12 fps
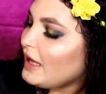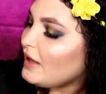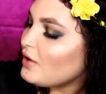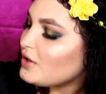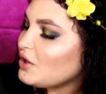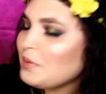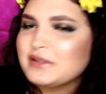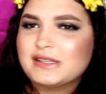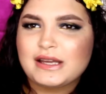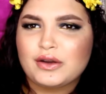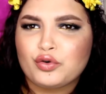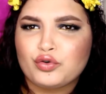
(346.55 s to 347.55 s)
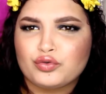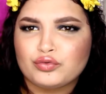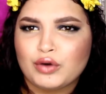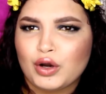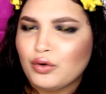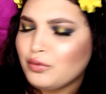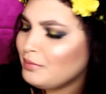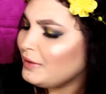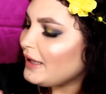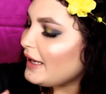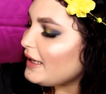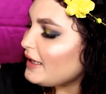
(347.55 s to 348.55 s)
it looks almost like a
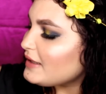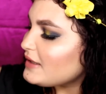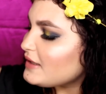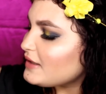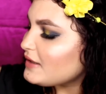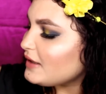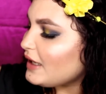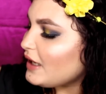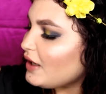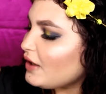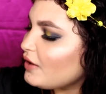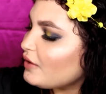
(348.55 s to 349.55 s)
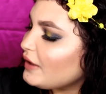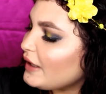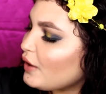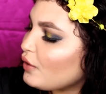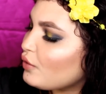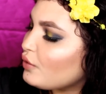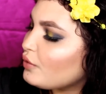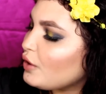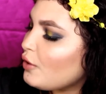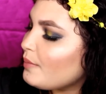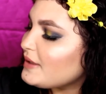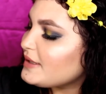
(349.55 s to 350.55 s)
chrome, like it's like a, like a
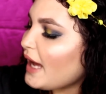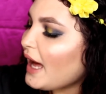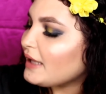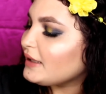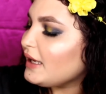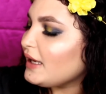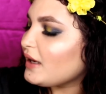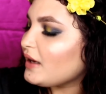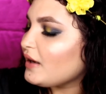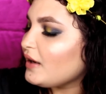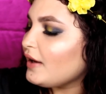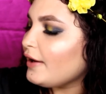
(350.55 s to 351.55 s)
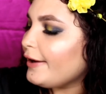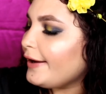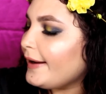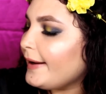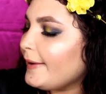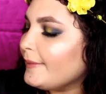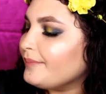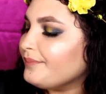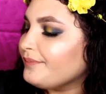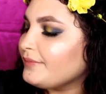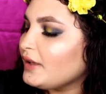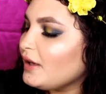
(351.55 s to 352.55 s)
chrome metallic,
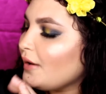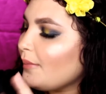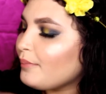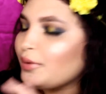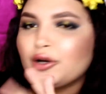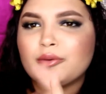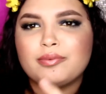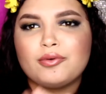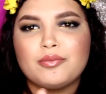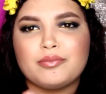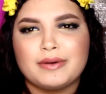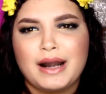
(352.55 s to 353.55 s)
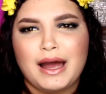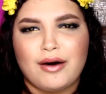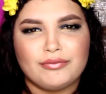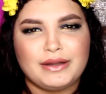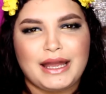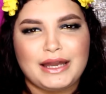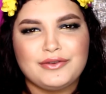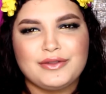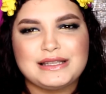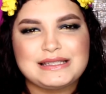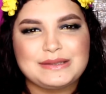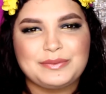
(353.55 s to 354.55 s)
um, purple brown. Like I
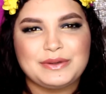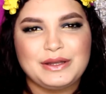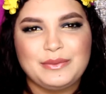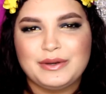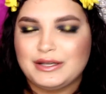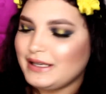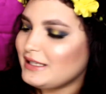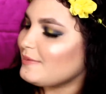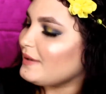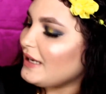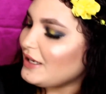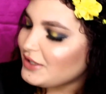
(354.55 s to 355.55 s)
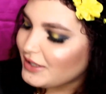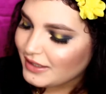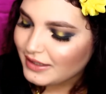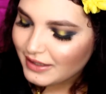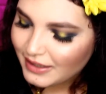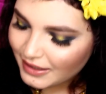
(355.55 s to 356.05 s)
know that's a really weird explanation.